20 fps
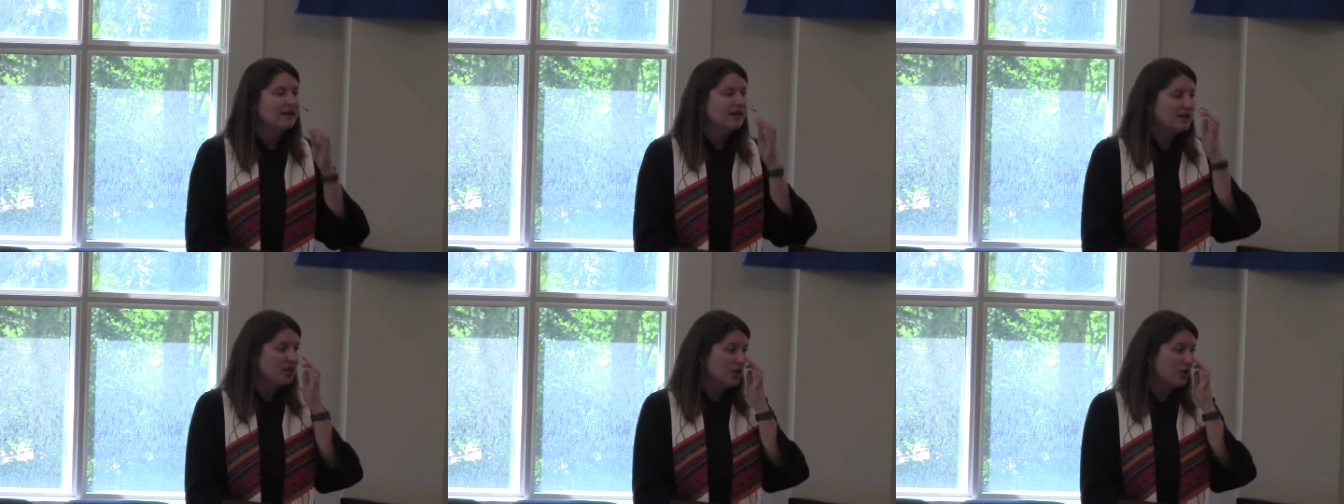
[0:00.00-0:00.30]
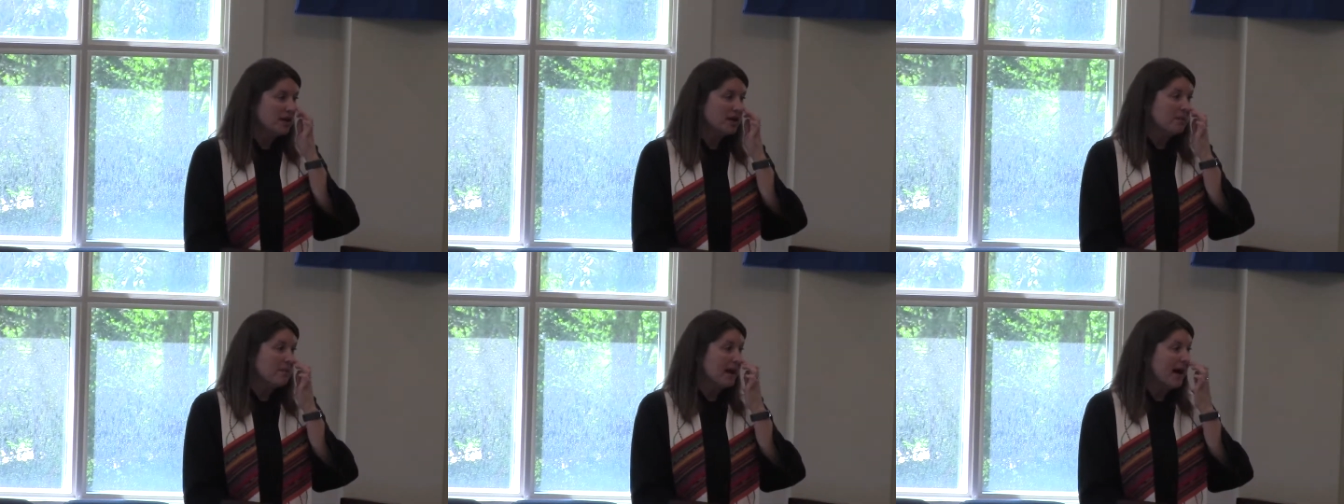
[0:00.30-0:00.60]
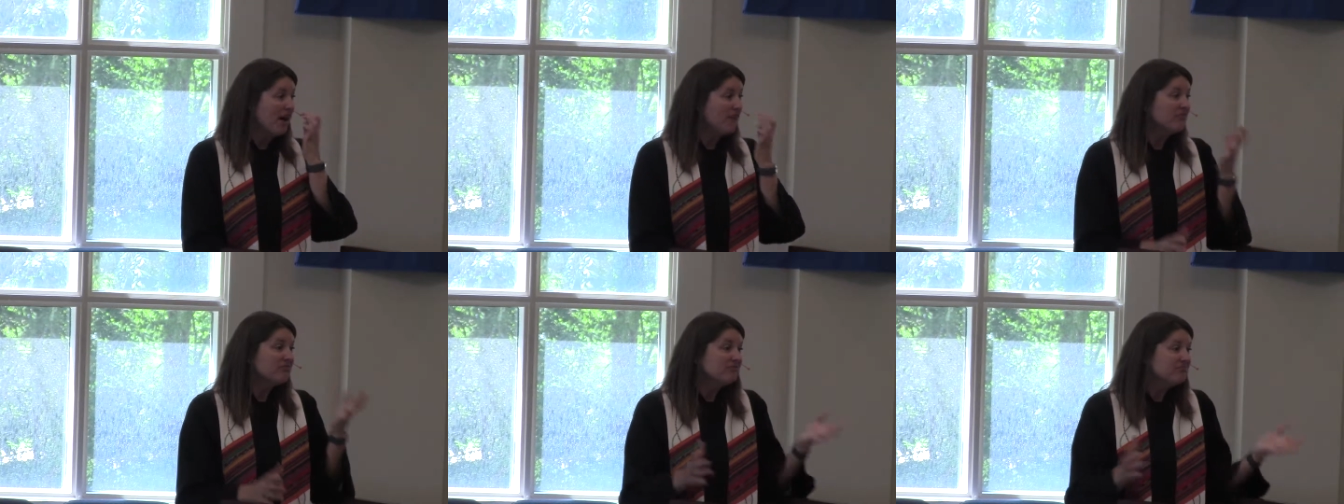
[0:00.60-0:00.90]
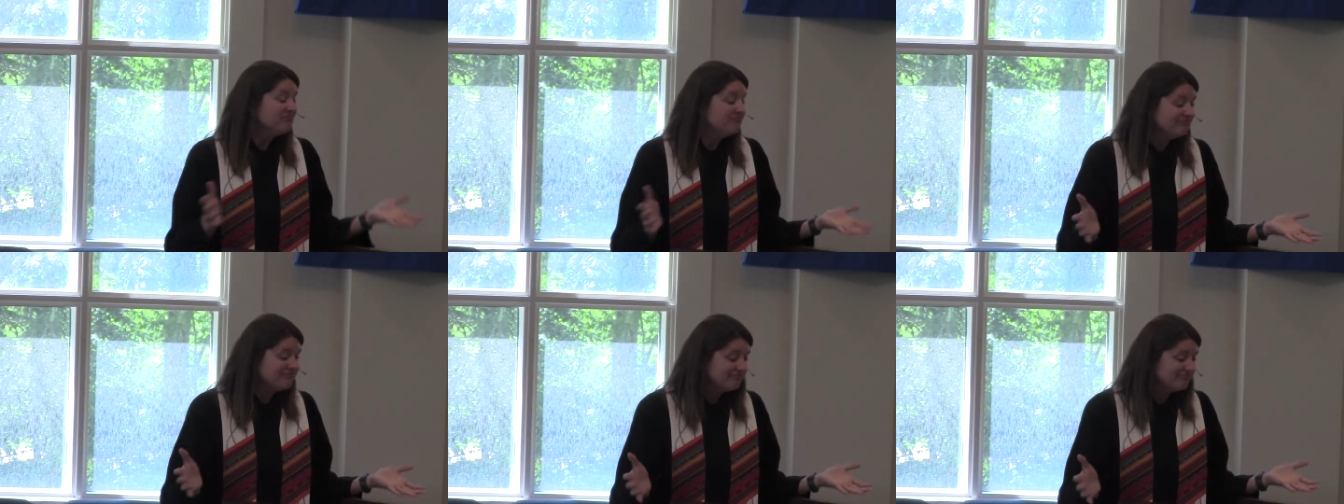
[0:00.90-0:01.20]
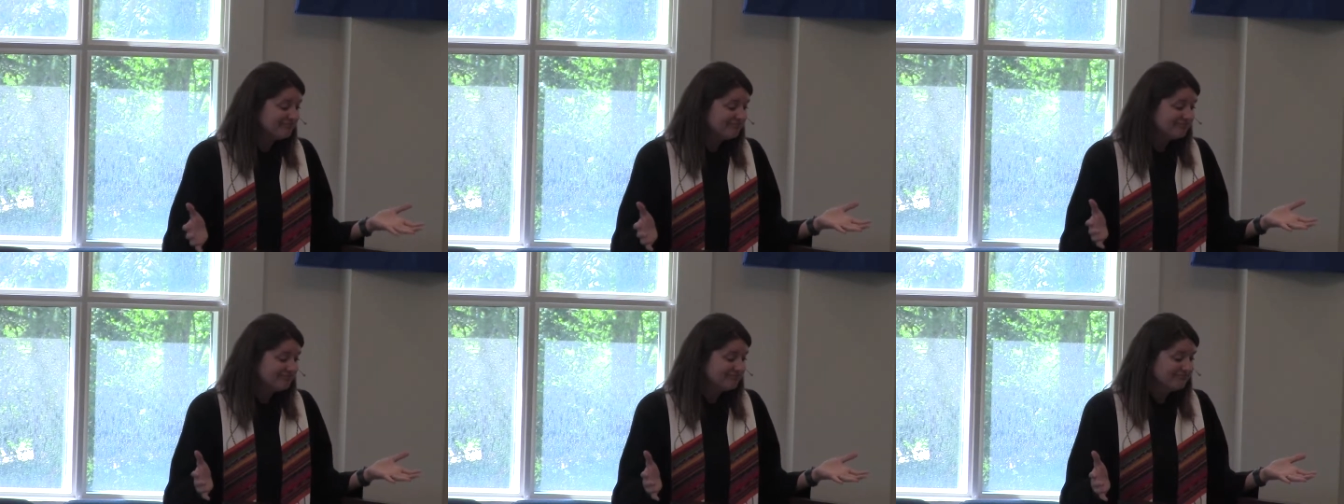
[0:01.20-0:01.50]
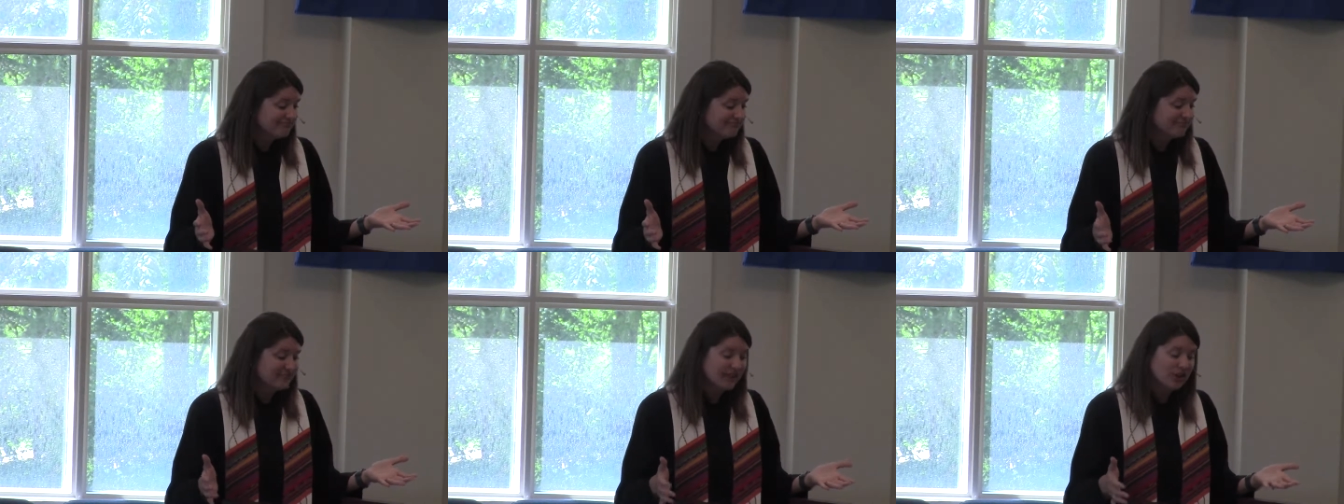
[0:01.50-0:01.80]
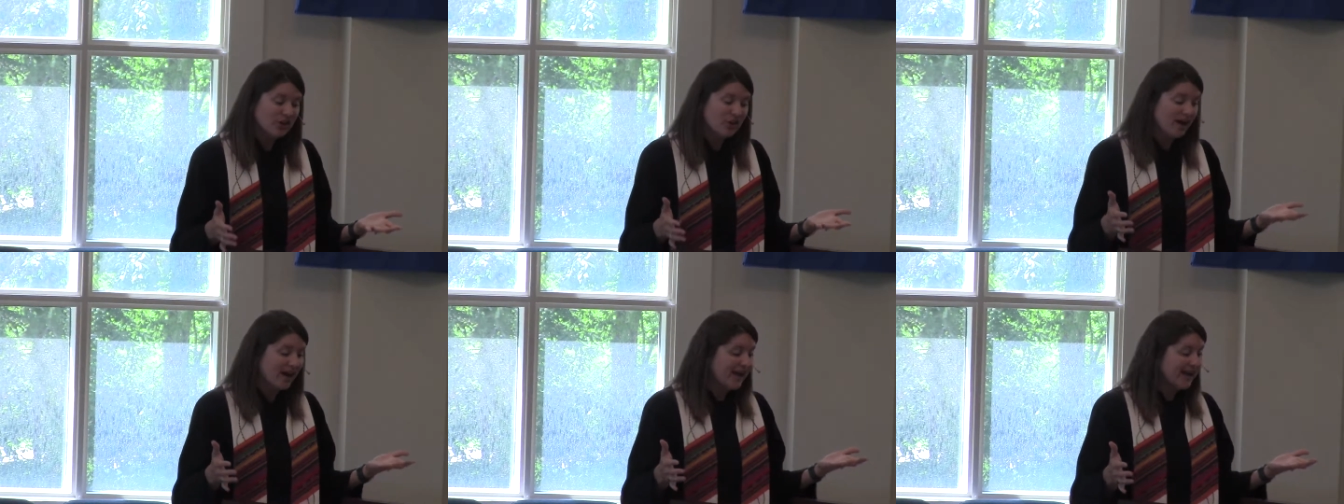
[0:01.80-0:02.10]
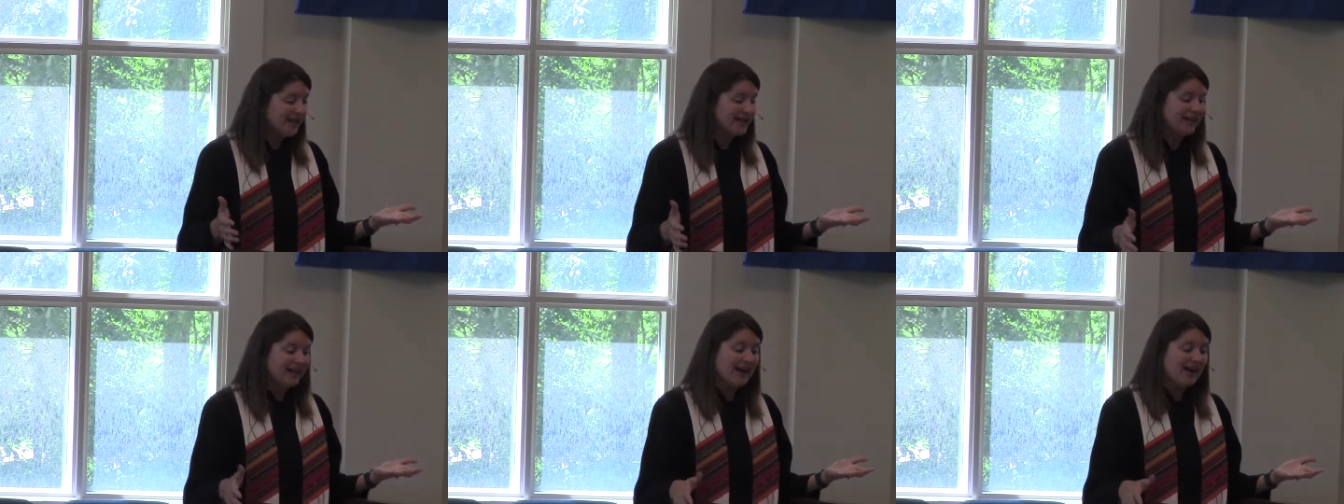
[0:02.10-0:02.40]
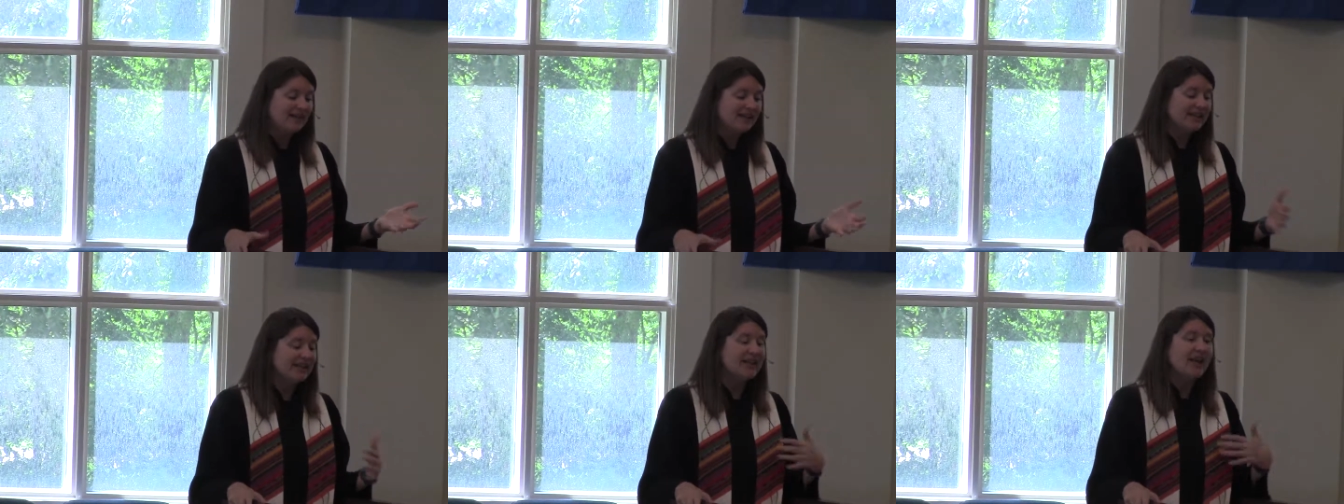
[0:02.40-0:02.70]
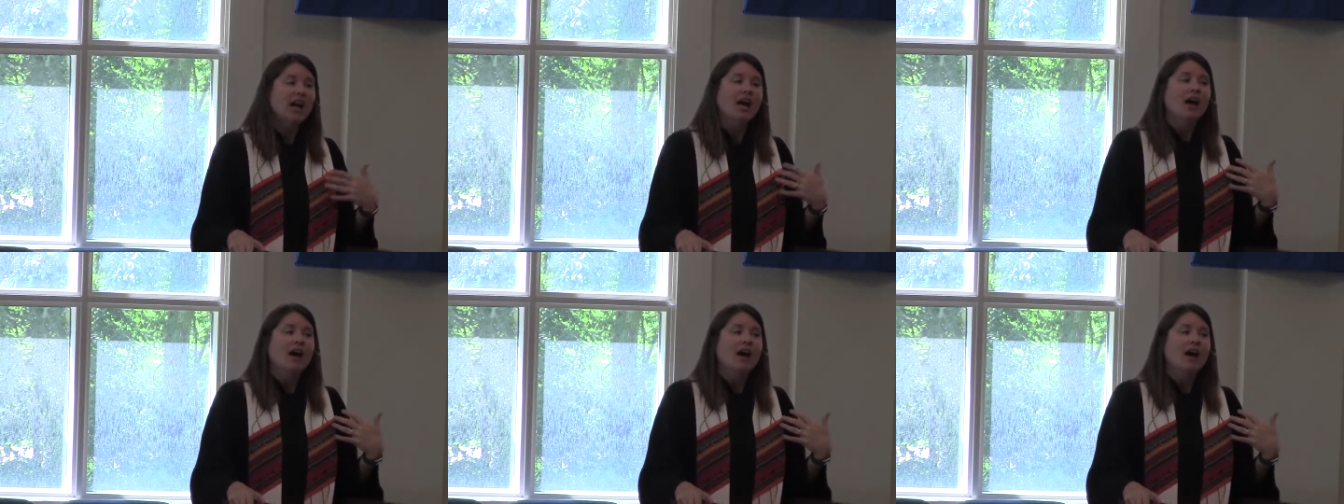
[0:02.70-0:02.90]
you're on a mountain, you're hanging out, and